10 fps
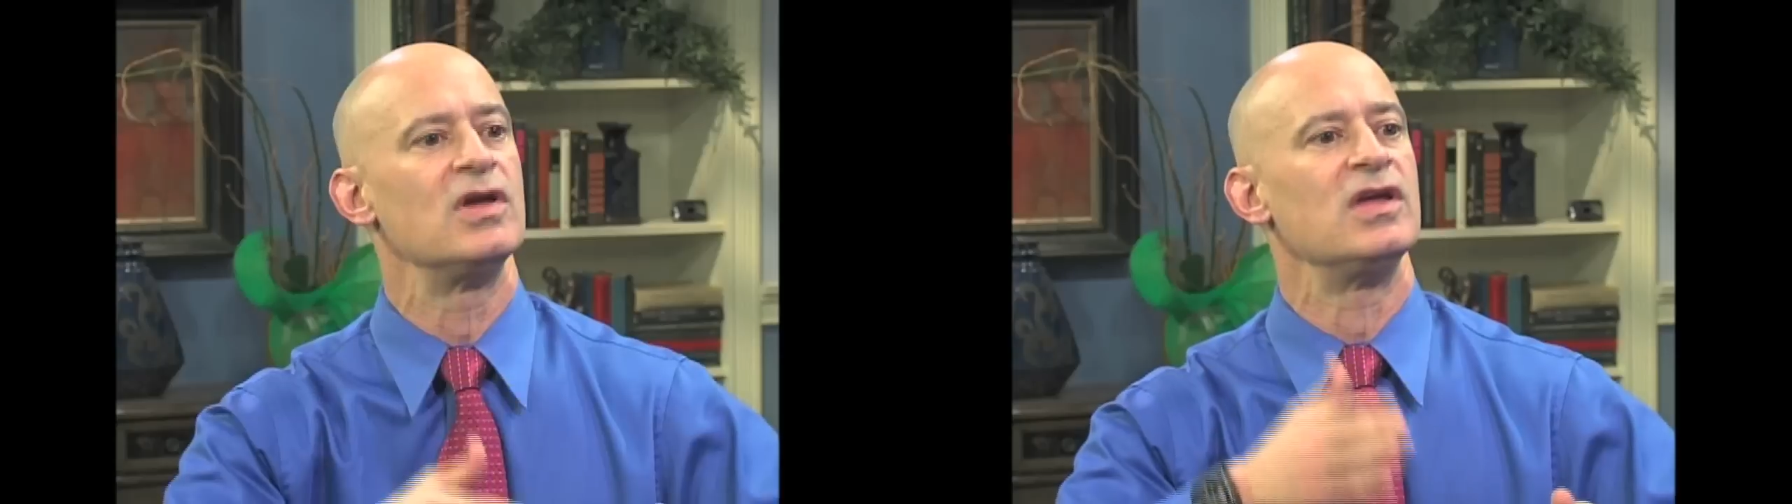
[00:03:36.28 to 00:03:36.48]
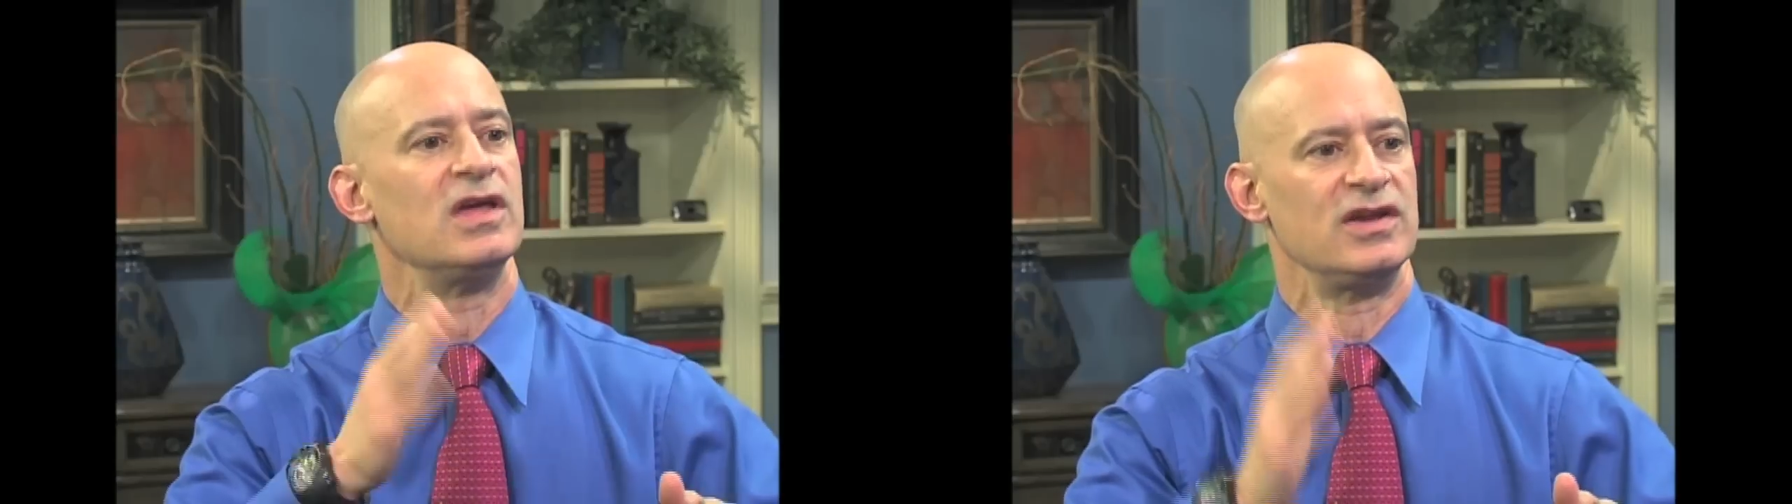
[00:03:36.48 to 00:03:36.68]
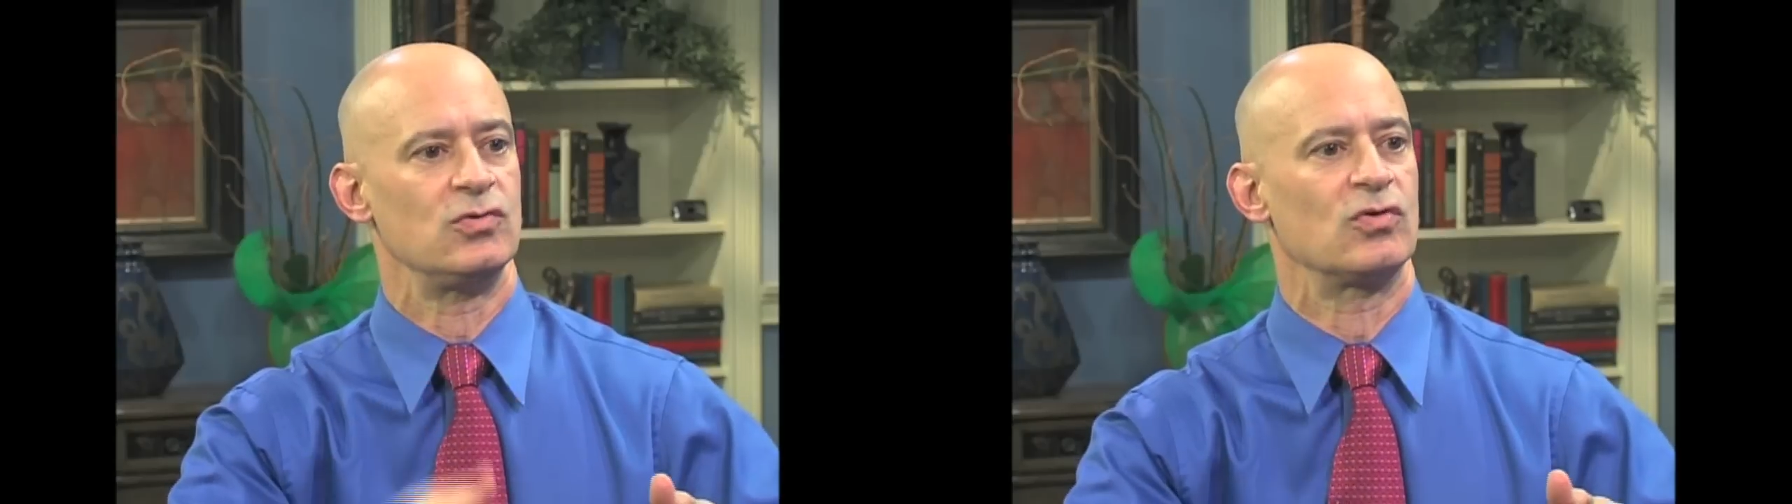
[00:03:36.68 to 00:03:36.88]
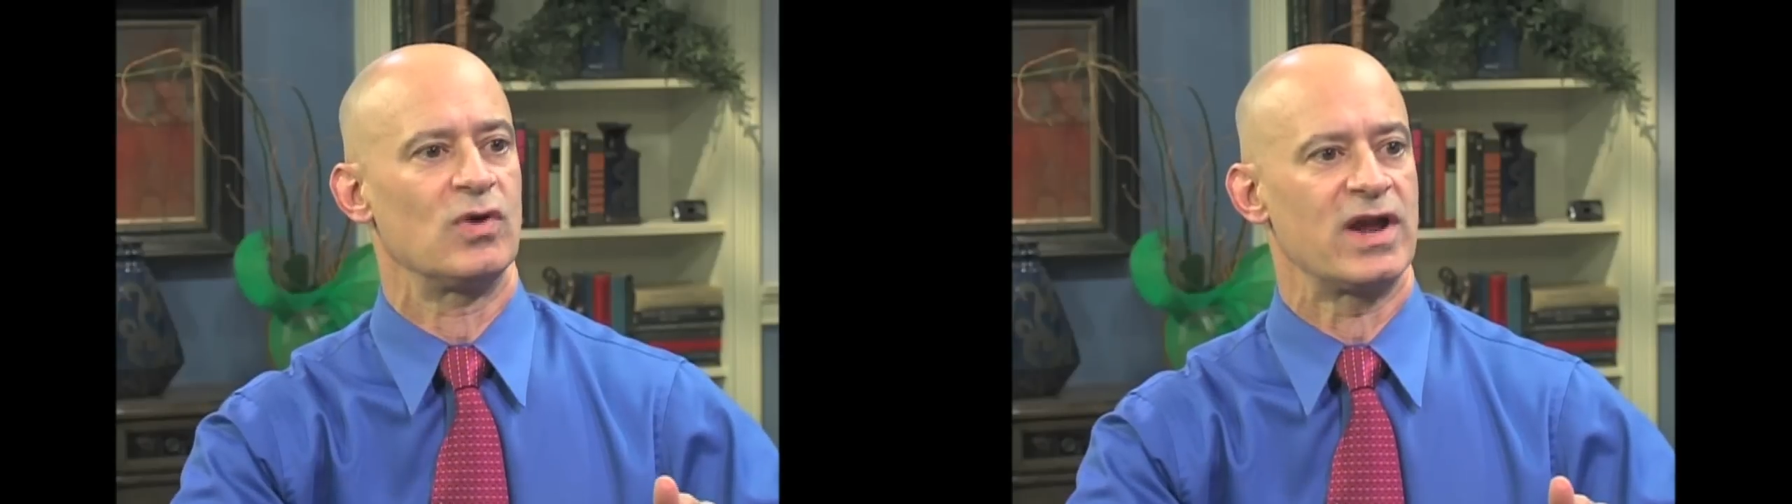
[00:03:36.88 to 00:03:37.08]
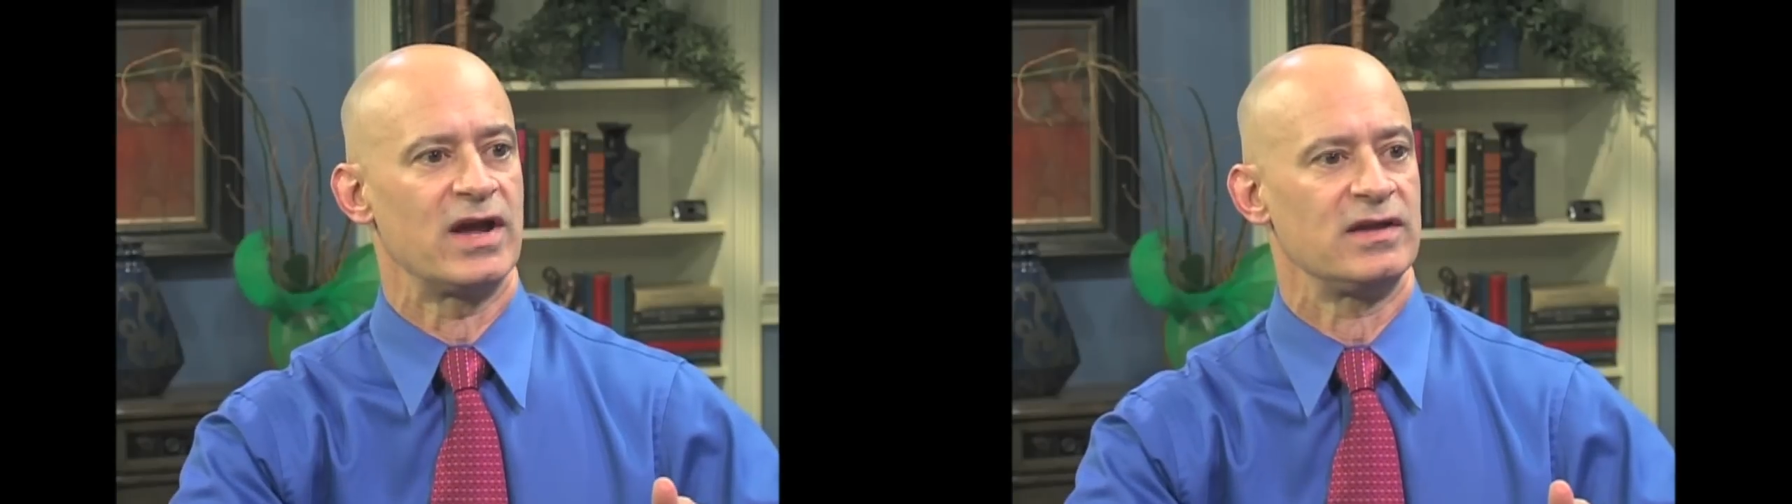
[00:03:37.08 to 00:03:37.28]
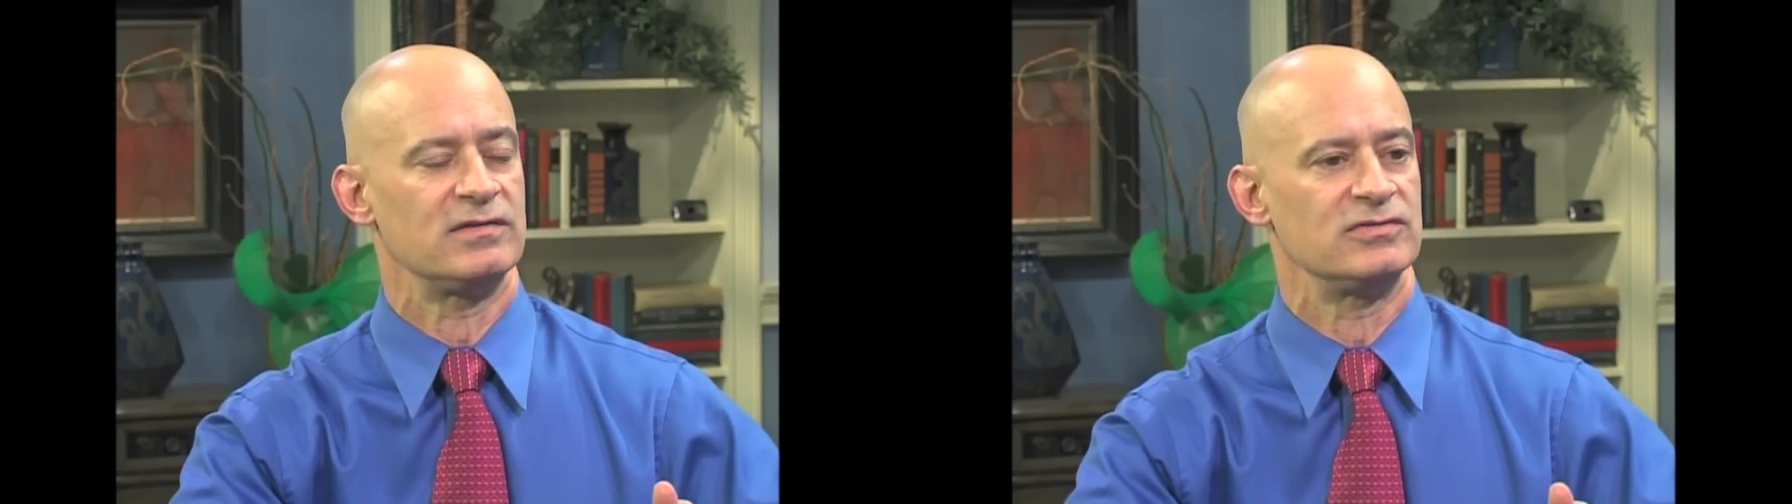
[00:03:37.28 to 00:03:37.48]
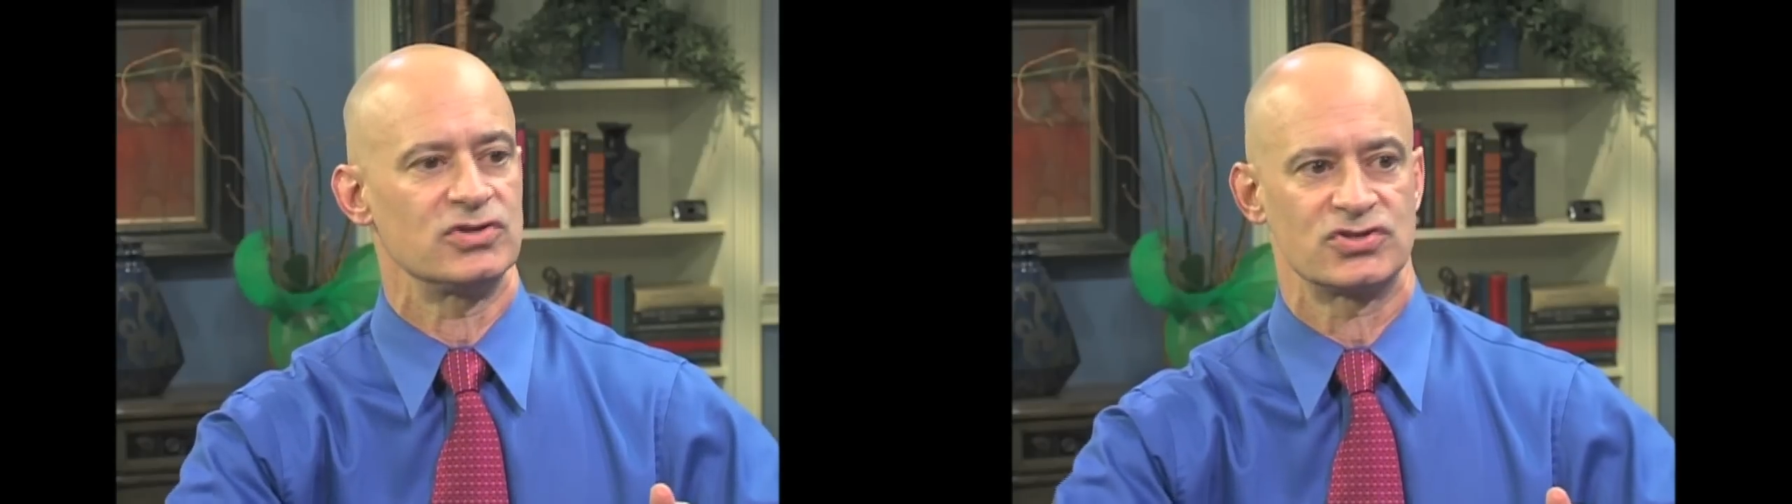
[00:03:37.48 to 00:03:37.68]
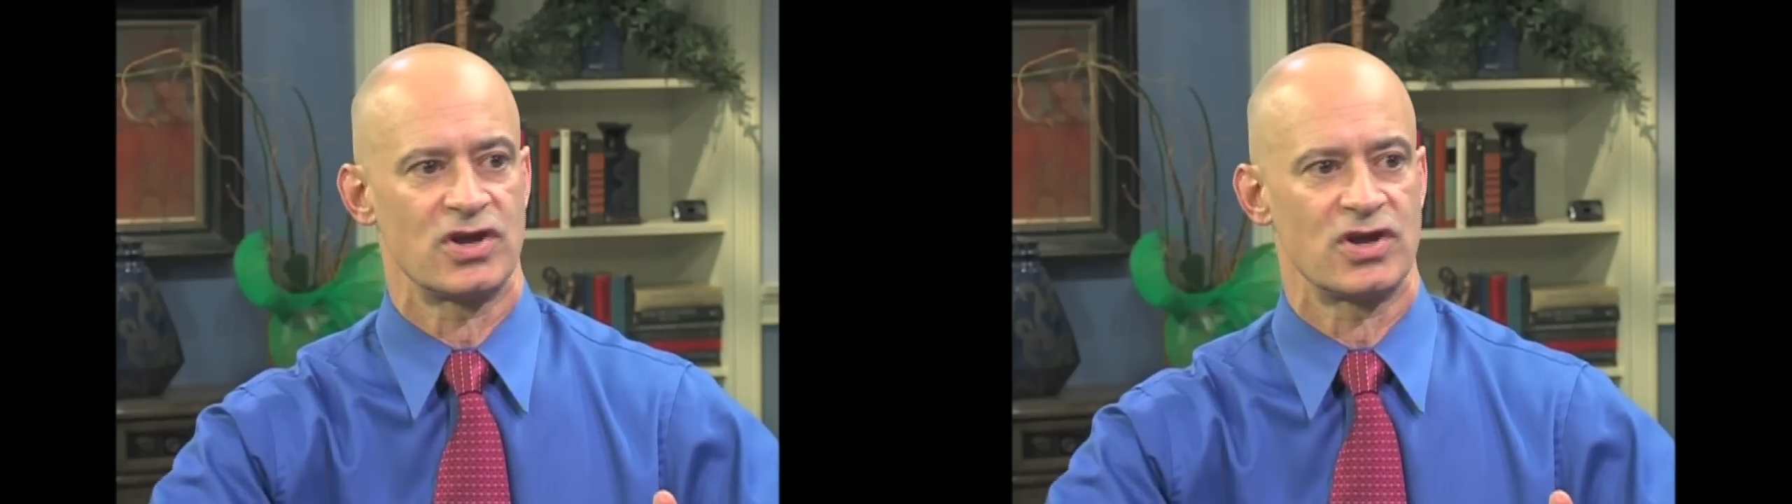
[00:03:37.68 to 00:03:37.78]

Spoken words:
It ignored one eye, just